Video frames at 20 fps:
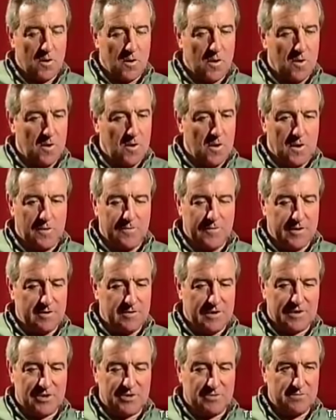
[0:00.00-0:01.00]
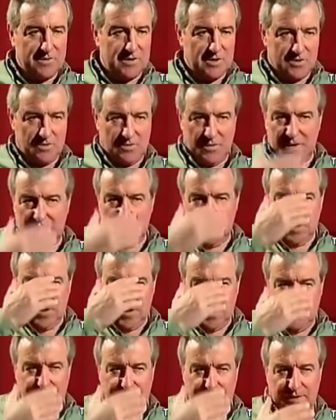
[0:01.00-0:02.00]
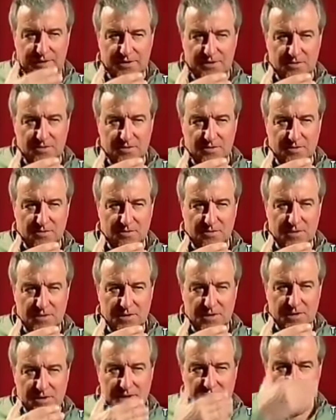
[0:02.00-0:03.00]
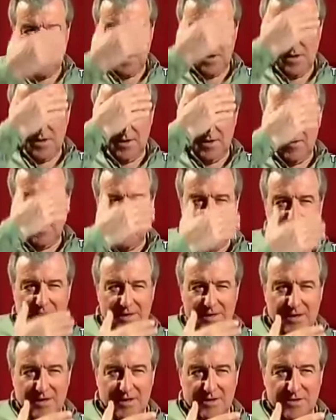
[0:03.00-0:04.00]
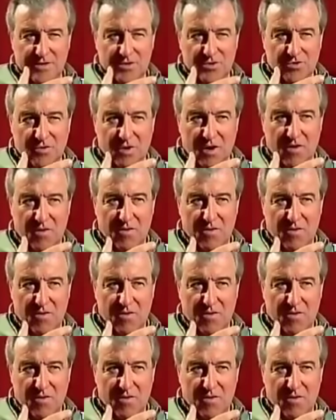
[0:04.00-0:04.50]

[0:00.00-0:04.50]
gone back to line up to take it, the referee's run over and said, you're going to have to go out and sort your face out.